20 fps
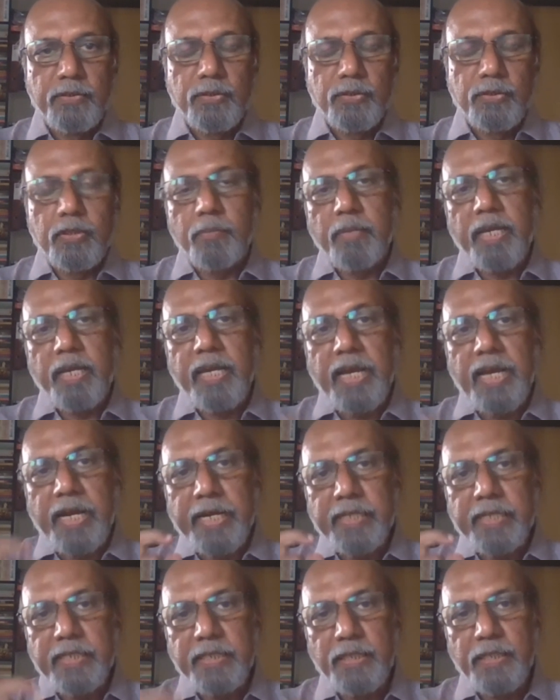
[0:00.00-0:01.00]
So, by
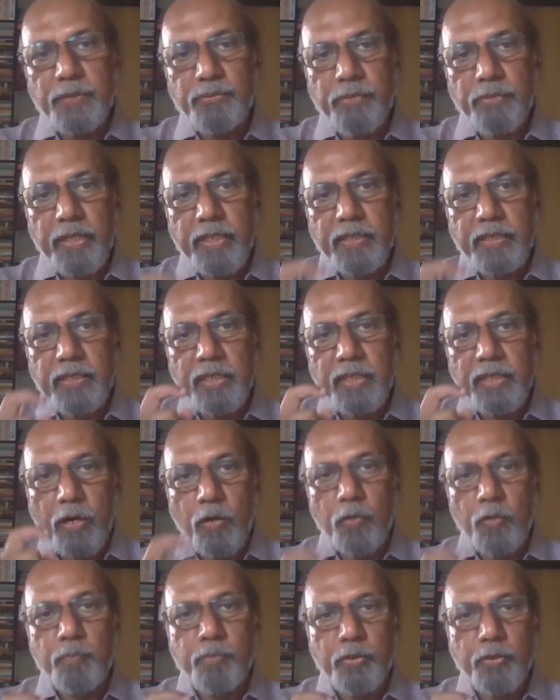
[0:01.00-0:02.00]
identifying the
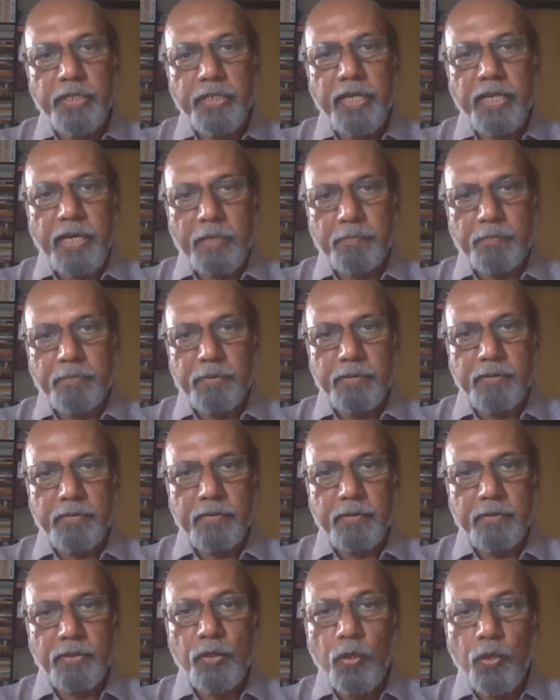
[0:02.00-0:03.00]
output gap,
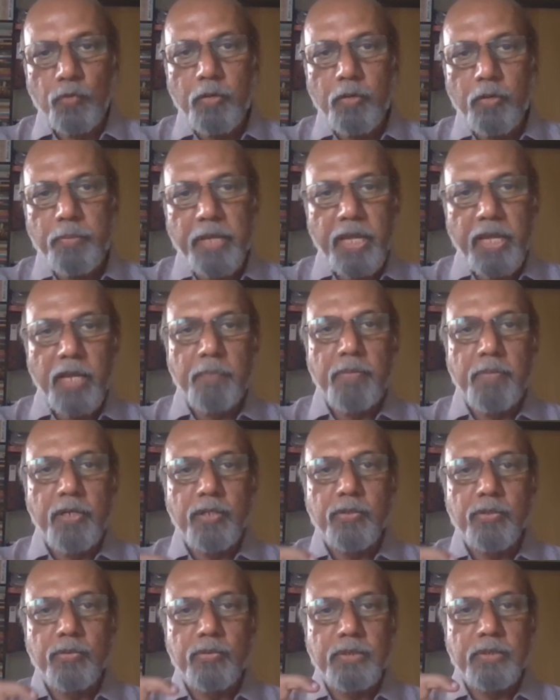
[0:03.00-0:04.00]
you will be
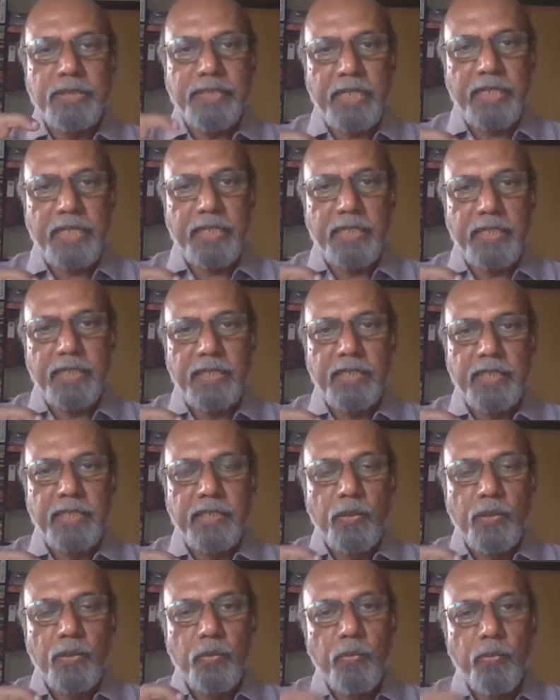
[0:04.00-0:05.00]
able to tell
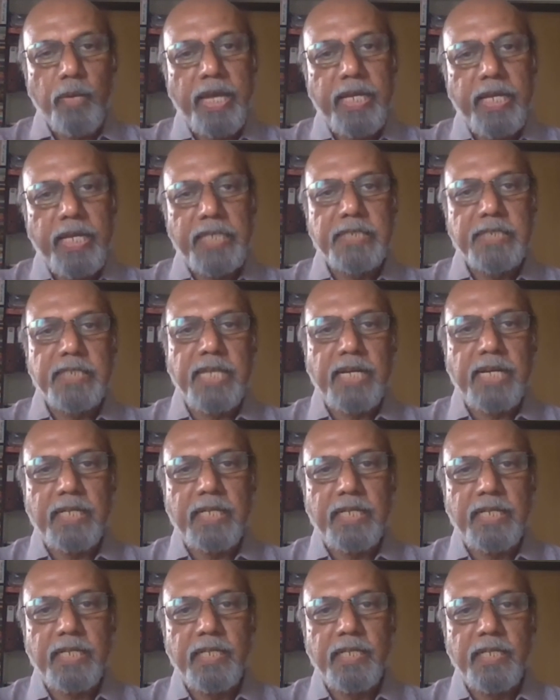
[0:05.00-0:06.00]
where
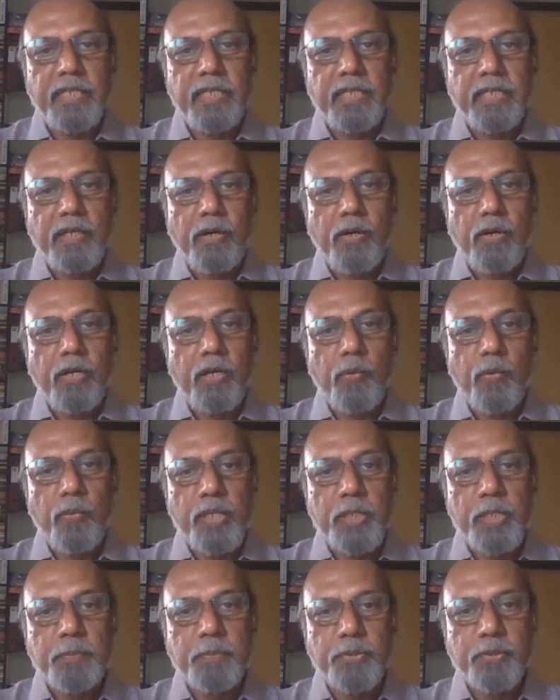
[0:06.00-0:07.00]
exactly or in
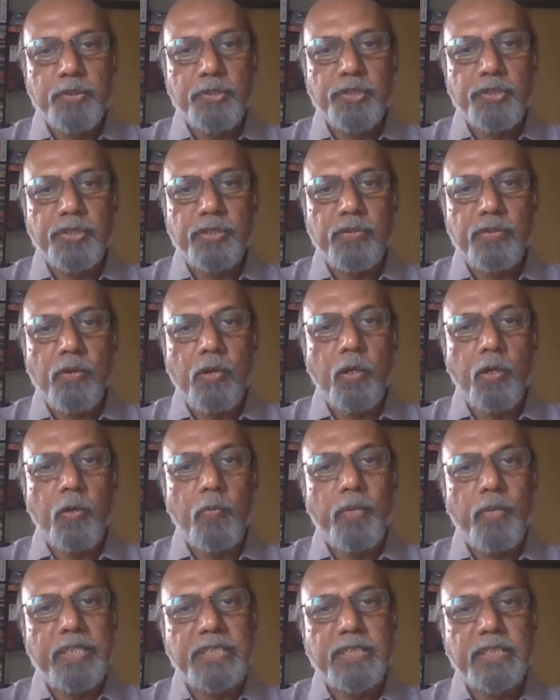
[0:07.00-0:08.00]
which position or
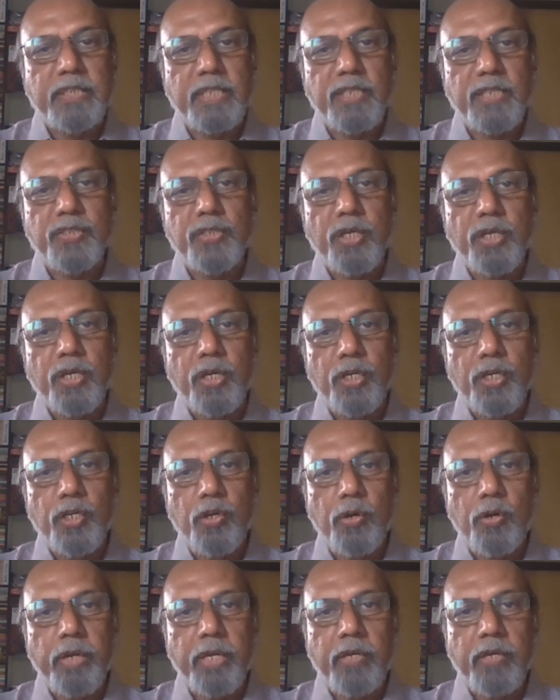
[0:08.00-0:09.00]
in which stage
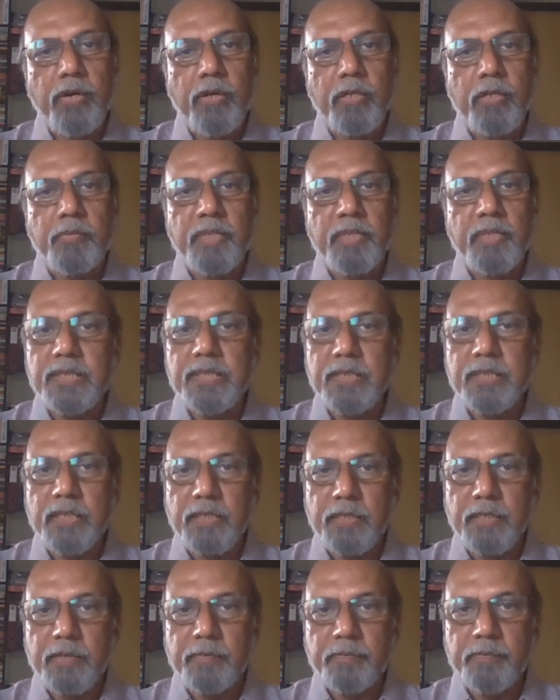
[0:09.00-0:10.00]
your economy is
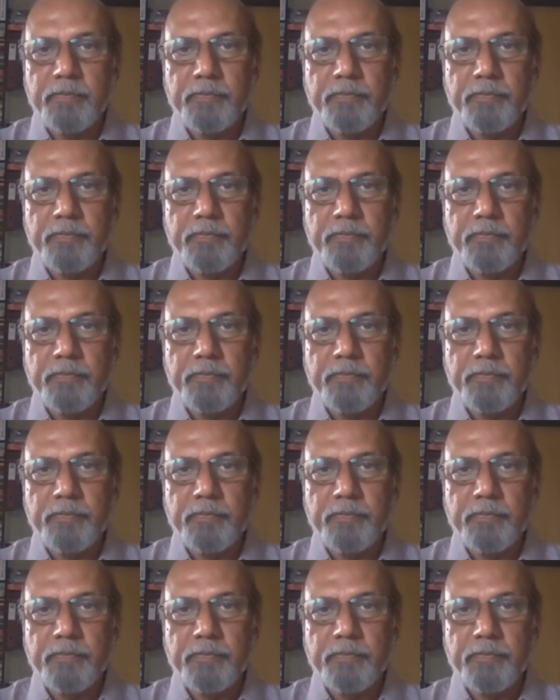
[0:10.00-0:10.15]
sitting.